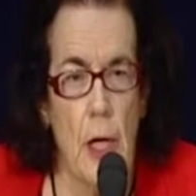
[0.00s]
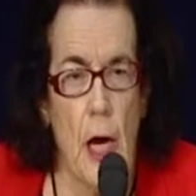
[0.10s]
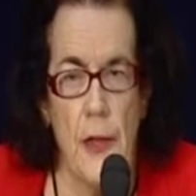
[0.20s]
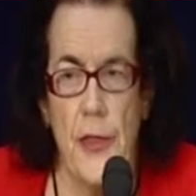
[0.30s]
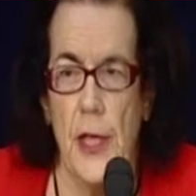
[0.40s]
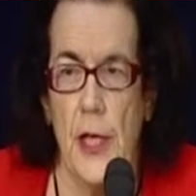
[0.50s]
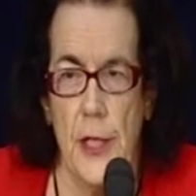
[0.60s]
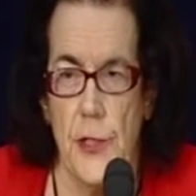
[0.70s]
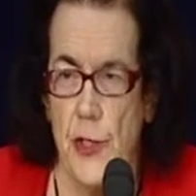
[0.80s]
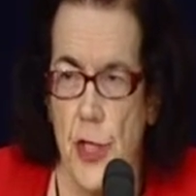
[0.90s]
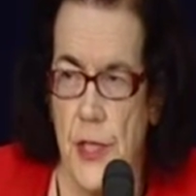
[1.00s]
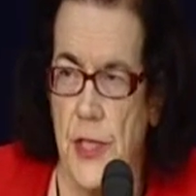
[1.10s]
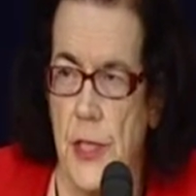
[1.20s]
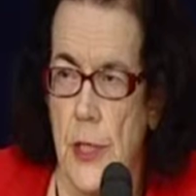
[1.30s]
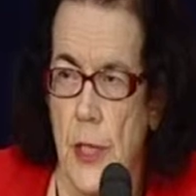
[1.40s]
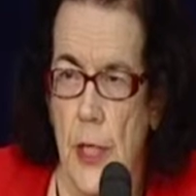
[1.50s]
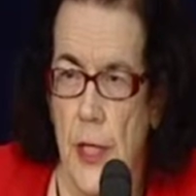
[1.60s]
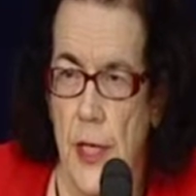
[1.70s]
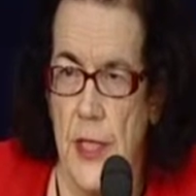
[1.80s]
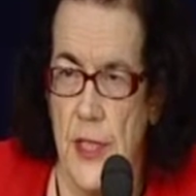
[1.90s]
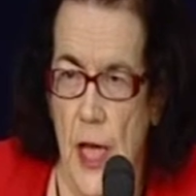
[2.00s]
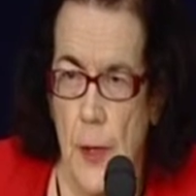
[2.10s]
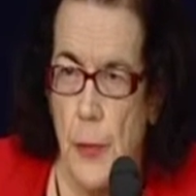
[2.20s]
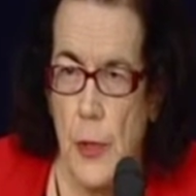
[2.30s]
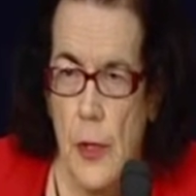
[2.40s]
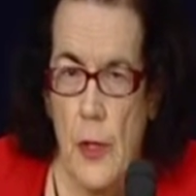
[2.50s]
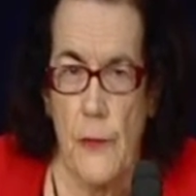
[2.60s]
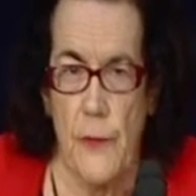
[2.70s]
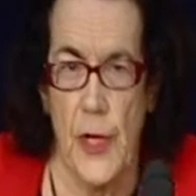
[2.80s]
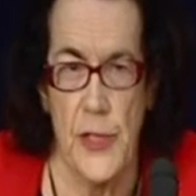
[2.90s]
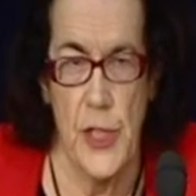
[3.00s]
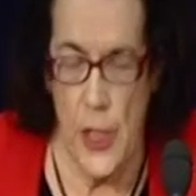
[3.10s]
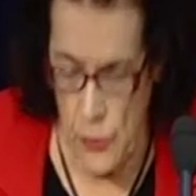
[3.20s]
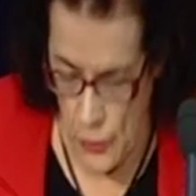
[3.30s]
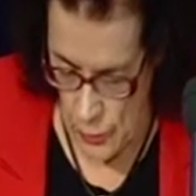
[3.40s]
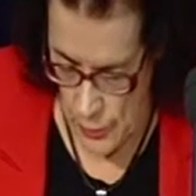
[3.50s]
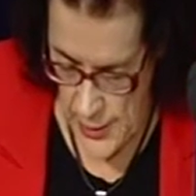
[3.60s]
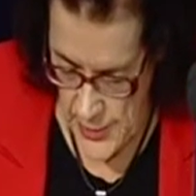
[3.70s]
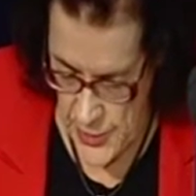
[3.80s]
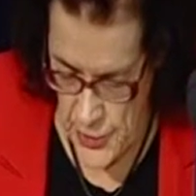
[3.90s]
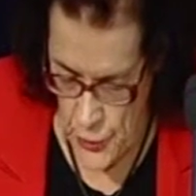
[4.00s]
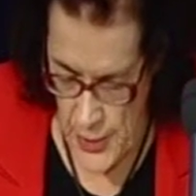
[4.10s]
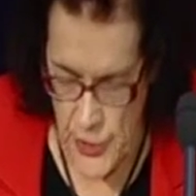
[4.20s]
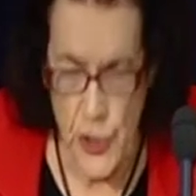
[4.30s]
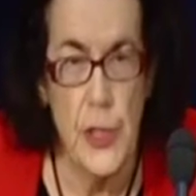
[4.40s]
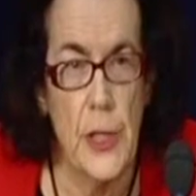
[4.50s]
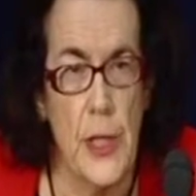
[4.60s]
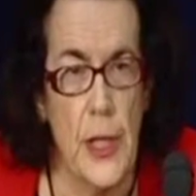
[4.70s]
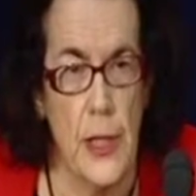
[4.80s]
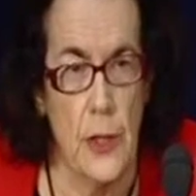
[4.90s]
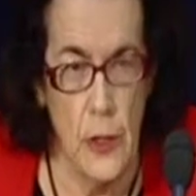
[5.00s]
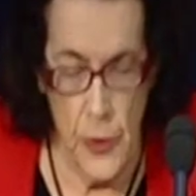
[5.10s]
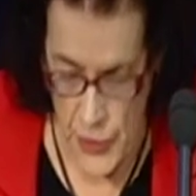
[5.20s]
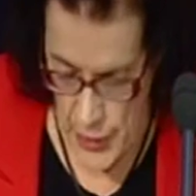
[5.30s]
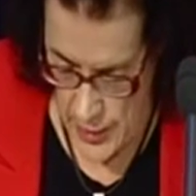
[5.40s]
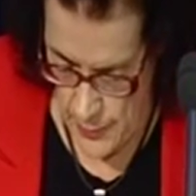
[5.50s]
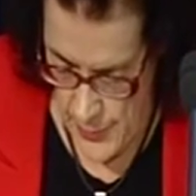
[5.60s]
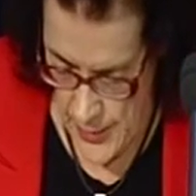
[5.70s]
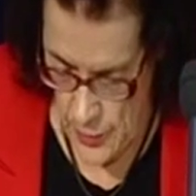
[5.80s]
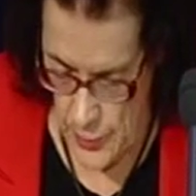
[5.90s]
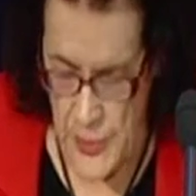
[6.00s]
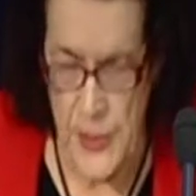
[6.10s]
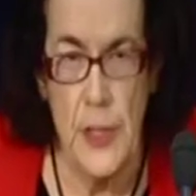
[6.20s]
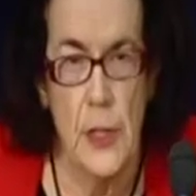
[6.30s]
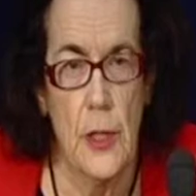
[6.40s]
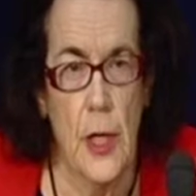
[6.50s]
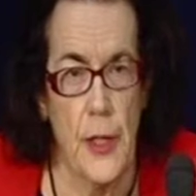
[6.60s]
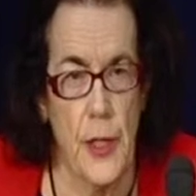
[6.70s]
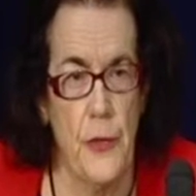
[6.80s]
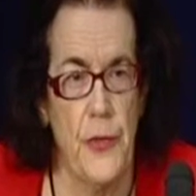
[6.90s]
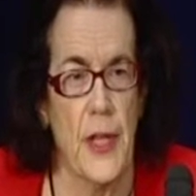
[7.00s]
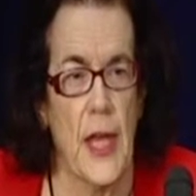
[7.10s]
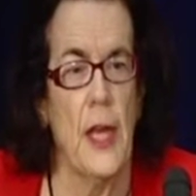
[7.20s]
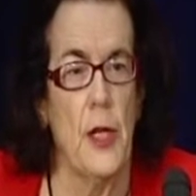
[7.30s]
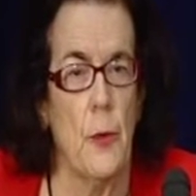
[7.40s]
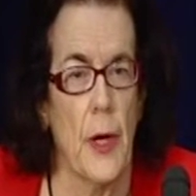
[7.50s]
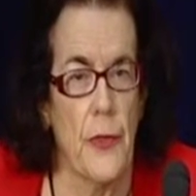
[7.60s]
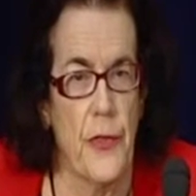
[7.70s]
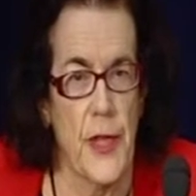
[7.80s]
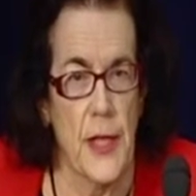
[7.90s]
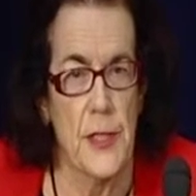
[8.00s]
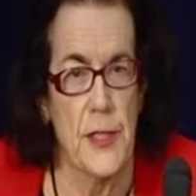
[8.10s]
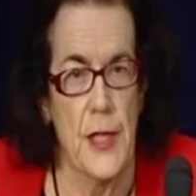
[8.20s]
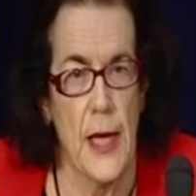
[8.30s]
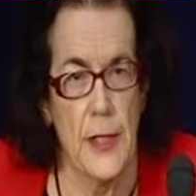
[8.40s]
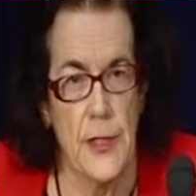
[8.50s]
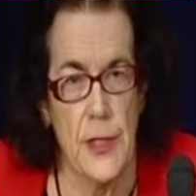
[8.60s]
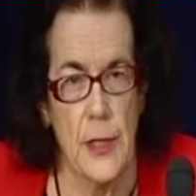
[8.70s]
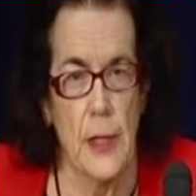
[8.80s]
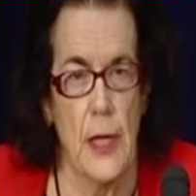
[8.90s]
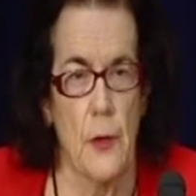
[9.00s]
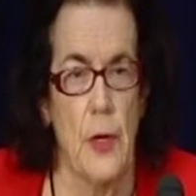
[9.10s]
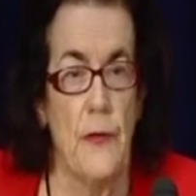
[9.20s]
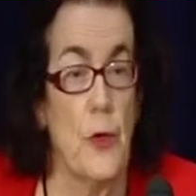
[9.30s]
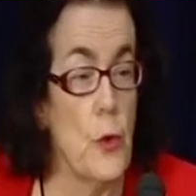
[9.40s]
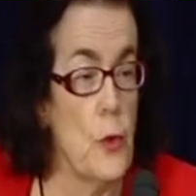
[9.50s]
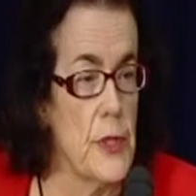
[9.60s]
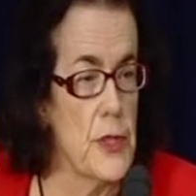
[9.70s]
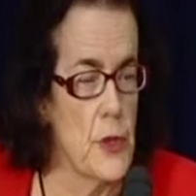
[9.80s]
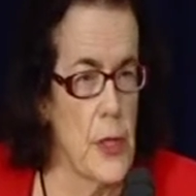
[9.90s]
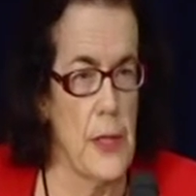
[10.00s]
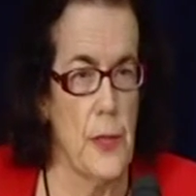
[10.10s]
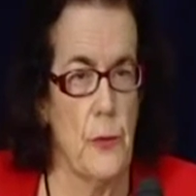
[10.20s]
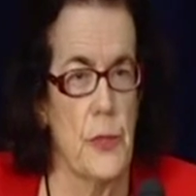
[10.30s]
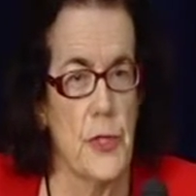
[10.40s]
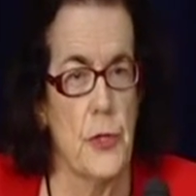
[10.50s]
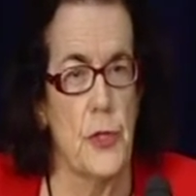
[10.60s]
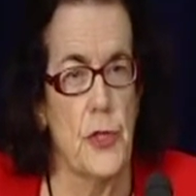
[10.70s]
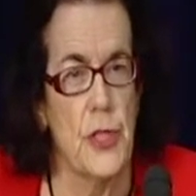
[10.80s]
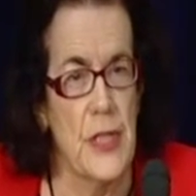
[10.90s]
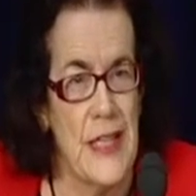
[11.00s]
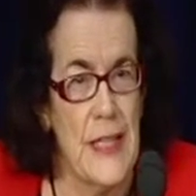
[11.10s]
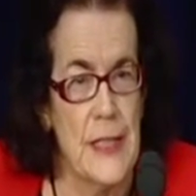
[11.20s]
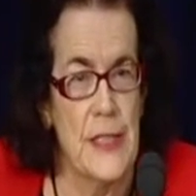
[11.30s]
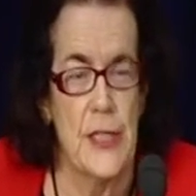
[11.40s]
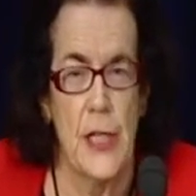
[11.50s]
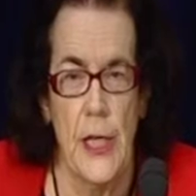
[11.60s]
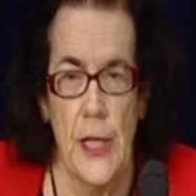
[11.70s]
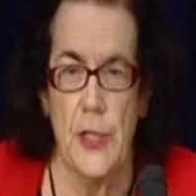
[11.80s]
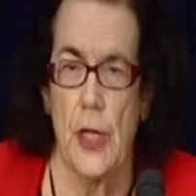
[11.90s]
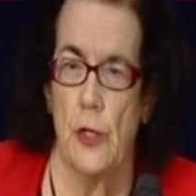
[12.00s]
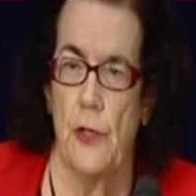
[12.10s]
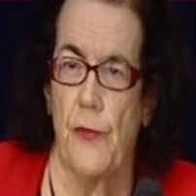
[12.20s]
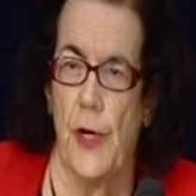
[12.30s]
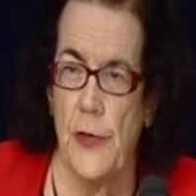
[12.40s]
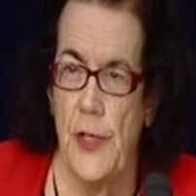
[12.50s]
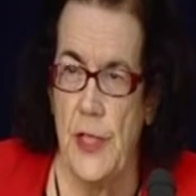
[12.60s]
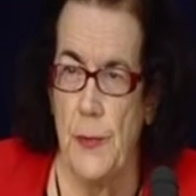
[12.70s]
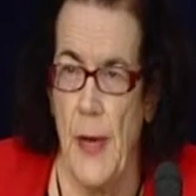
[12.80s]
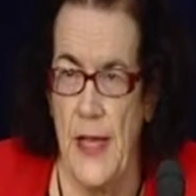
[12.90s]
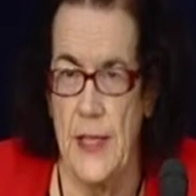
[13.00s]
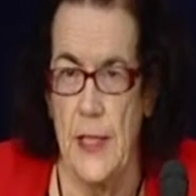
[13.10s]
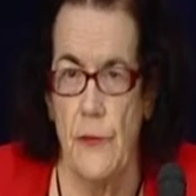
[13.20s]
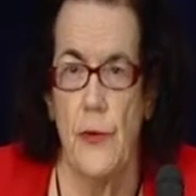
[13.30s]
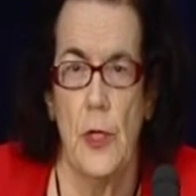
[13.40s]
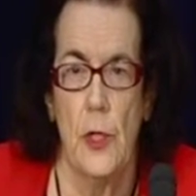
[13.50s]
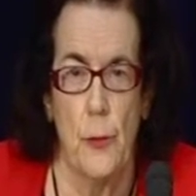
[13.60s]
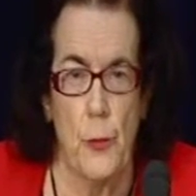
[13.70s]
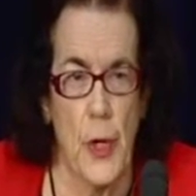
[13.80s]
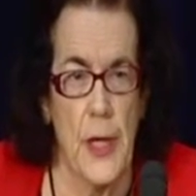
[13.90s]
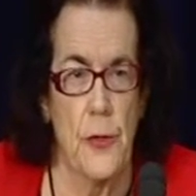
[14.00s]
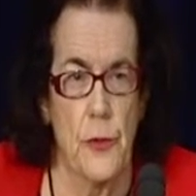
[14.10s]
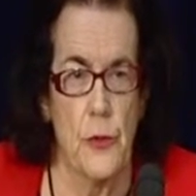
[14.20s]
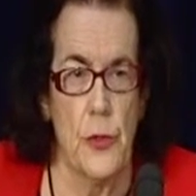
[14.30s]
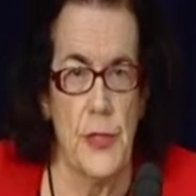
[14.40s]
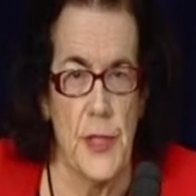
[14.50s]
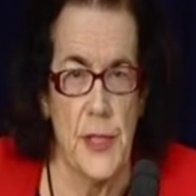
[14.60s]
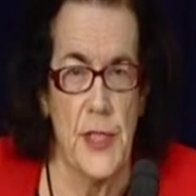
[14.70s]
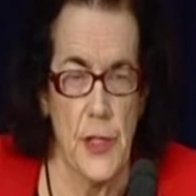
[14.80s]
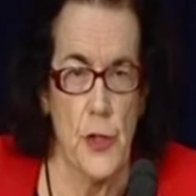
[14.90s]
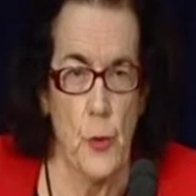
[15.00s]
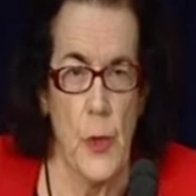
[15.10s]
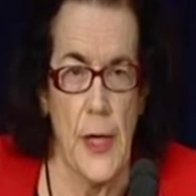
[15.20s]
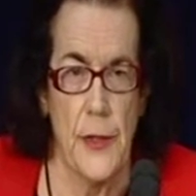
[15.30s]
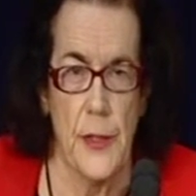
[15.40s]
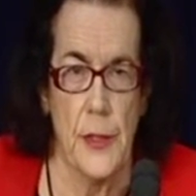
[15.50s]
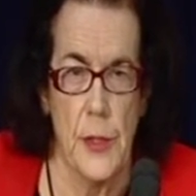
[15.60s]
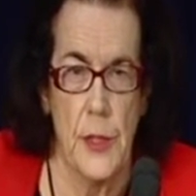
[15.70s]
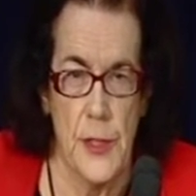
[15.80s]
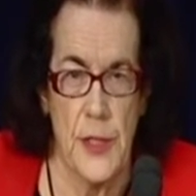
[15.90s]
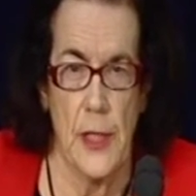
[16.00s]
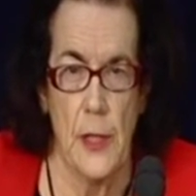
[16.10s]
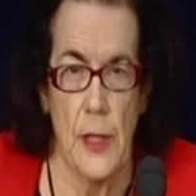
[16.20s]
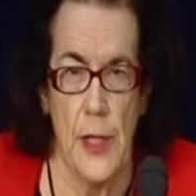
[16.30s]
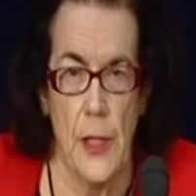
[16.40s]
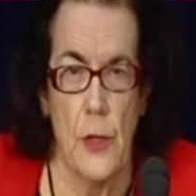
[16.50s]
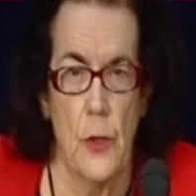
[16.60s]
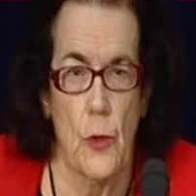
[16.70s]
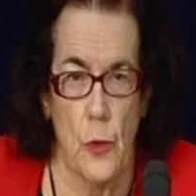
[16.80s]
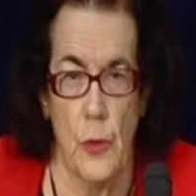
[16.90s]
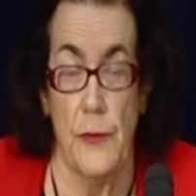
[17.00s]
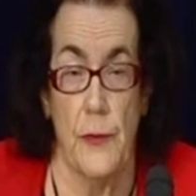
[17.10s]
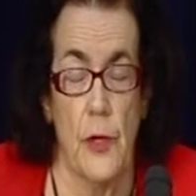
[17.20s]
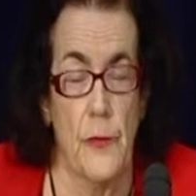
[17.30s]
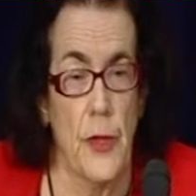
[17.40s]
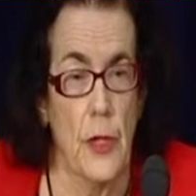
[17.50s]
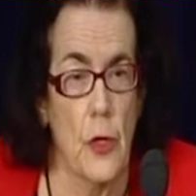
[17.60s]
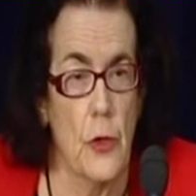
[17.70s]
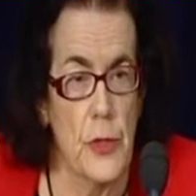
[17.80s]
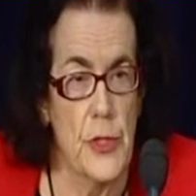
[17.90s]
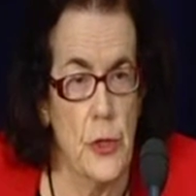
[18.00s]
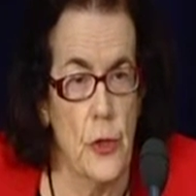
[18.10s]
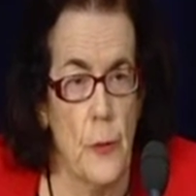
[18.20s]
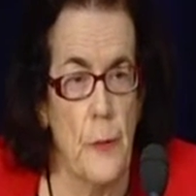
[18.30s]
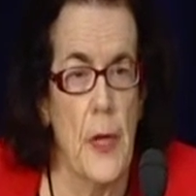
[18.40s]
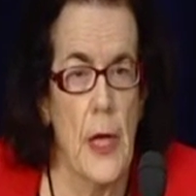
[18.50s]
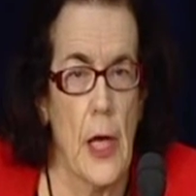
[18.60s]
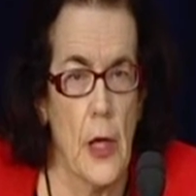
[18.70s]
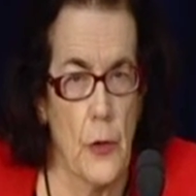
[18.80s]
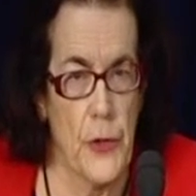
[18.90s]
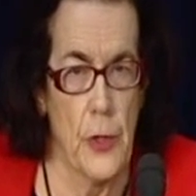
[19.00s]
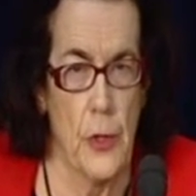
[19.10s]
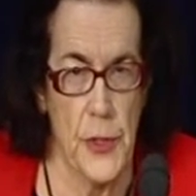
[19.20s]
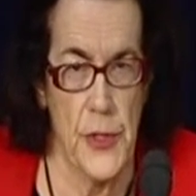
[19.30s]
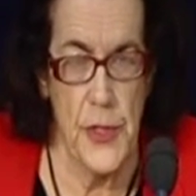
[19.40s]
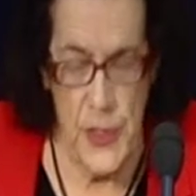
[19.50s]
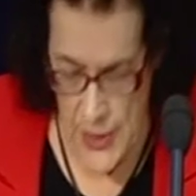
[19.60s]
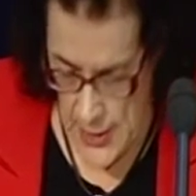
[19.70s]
I think is just an example of a total stretch in logic, because I don't think anyone thinks that however good Australian research is, it's going to find these massive breakthroughs in such a way that suddenly, or even over the long term, health costs